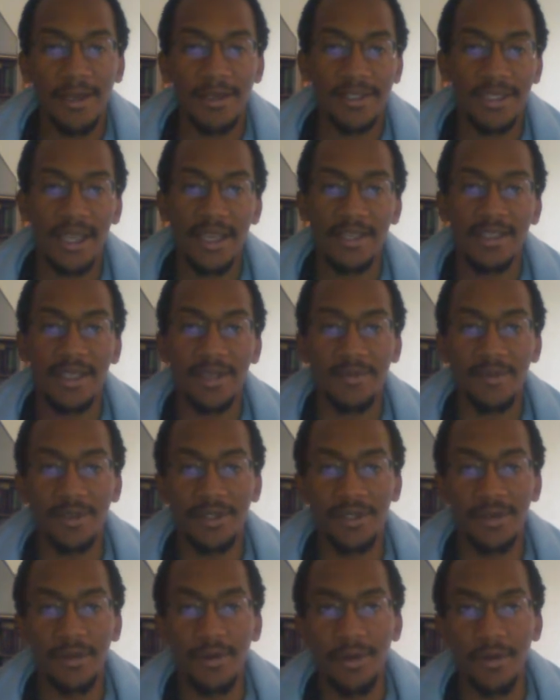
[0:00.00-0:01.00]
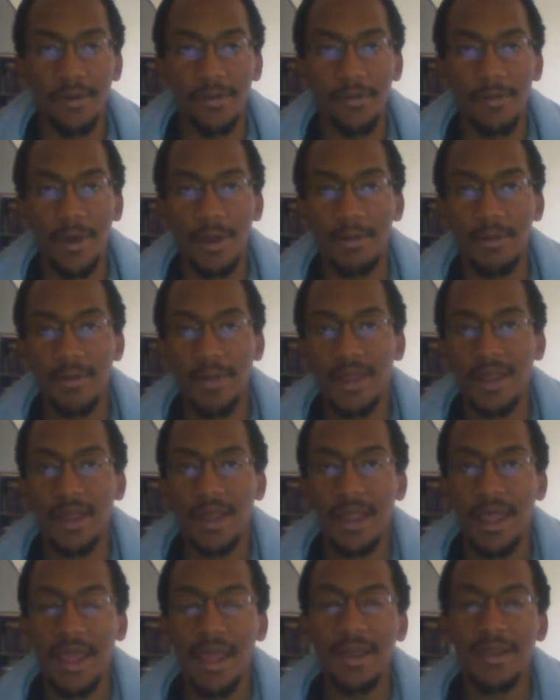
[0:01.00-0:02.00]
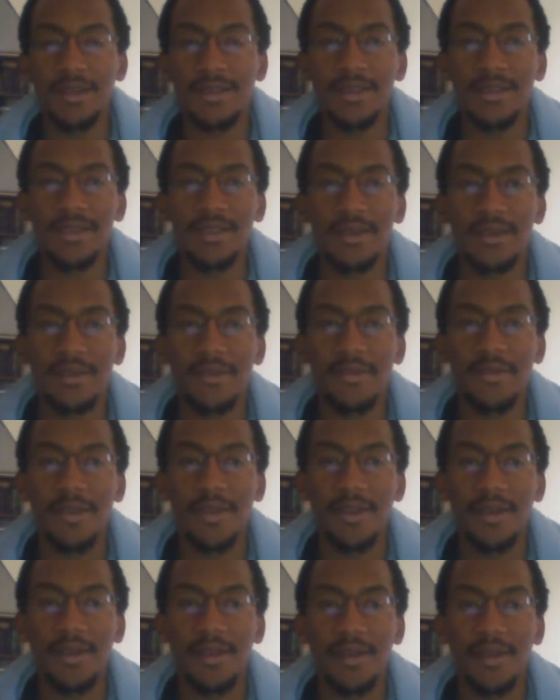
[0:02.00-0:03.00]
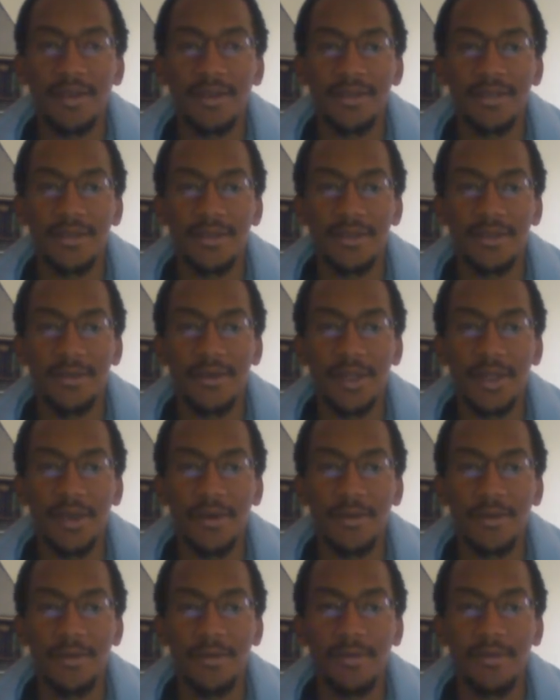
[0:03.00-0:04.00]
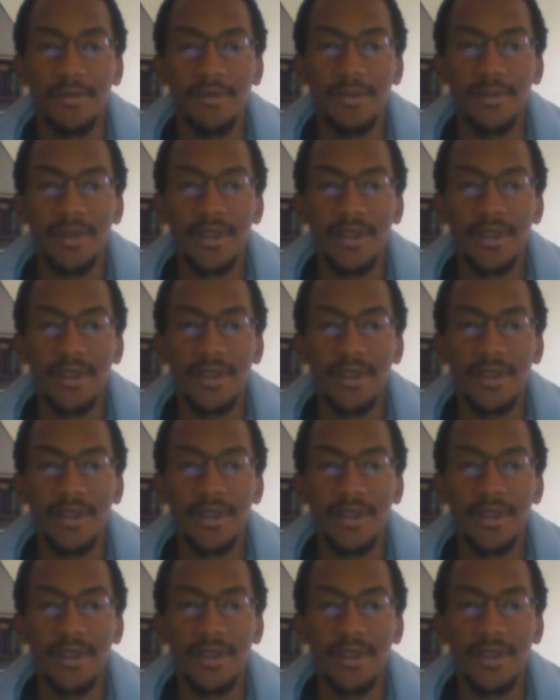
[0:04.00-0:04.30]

Zack Sabre Jr., probably the lightest of the Suzuki-gun